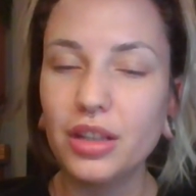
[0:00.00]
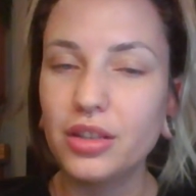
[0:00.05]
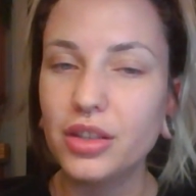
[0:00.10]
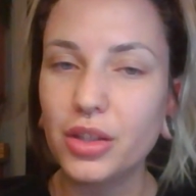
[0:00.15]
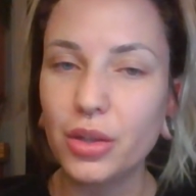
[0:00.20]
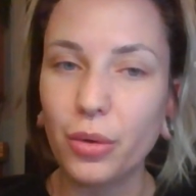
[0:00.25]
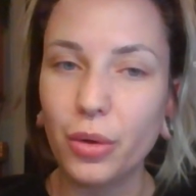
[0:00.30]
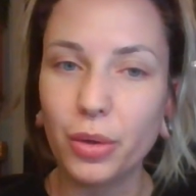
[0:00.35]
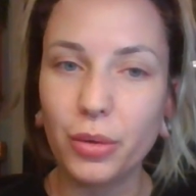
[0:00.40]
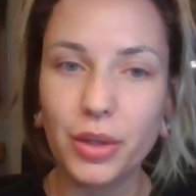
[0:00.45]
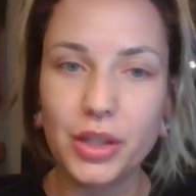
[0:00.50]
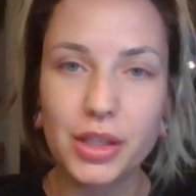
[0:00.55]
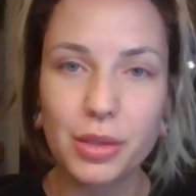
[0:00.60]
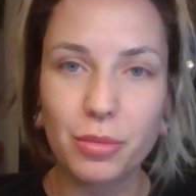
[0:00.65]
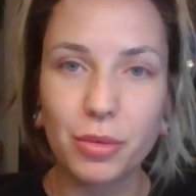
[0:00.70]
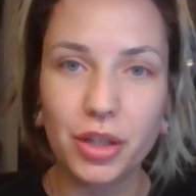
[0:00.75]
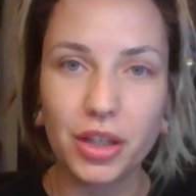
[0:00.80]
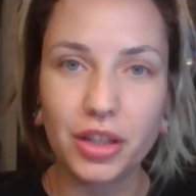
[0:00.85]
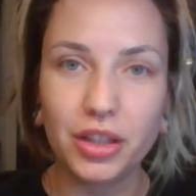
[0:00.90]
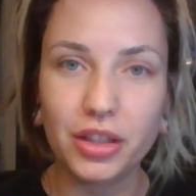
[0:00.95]
So anyways, I'm
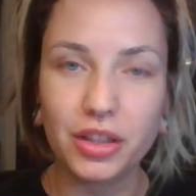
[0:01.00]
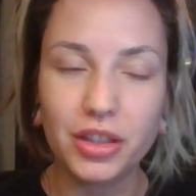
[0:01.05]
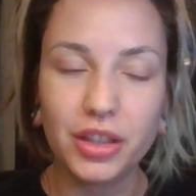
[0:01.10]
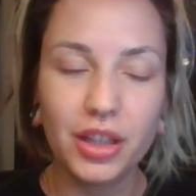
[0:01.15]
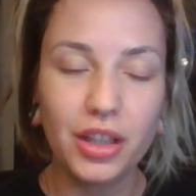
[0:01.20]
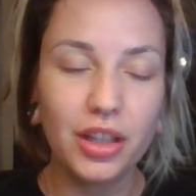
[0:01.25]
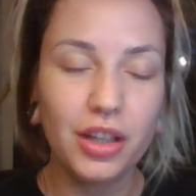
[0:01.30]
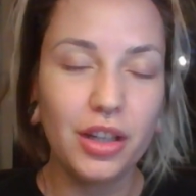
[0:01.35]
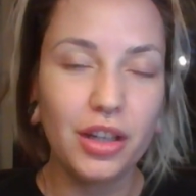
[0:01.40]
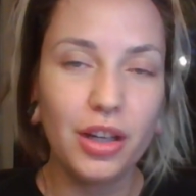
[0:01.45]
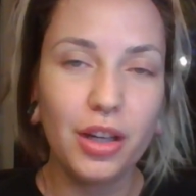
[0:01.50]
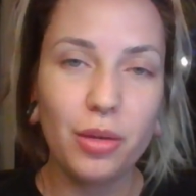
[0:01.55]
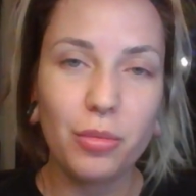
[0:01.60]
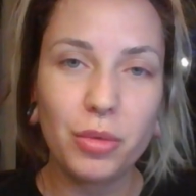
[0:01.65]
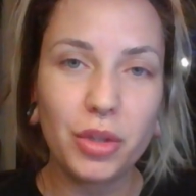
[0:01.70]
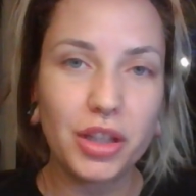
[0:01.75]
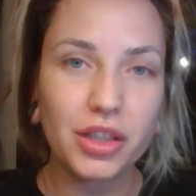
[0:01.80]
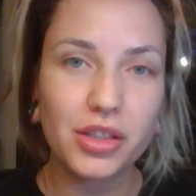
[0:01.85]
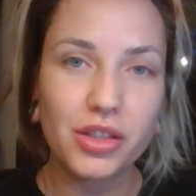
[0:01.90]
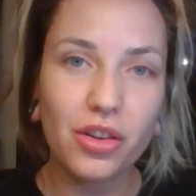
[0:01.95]
gonna
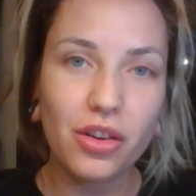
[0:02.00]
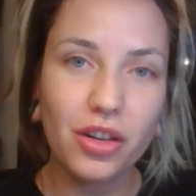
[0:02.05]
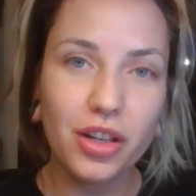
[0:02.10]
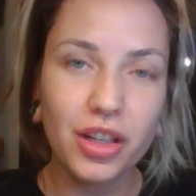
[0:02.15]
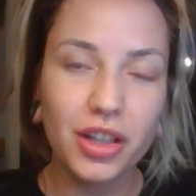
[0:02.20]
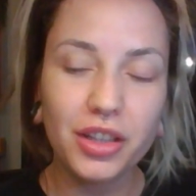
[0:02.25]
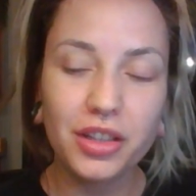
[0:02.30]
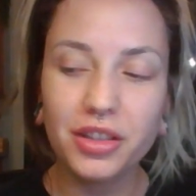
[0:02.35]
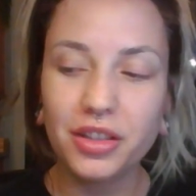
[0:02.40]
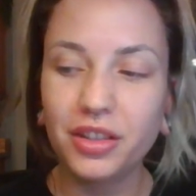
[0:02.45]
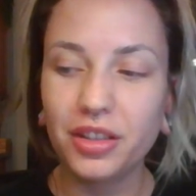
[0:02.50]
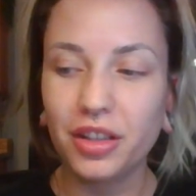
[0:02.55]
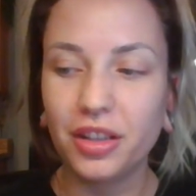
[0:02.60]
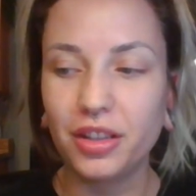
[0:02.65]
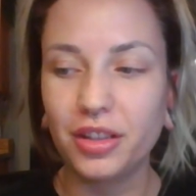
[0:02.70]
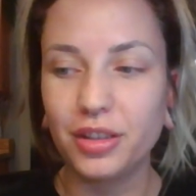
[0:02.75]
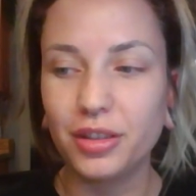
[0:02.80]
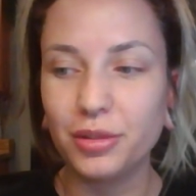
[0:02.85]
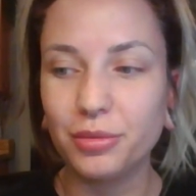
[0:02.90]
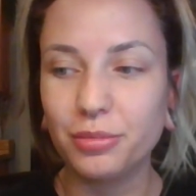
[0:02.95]
get started.
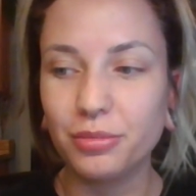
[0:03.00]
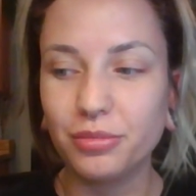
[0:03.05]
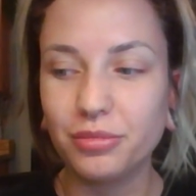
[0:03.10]
I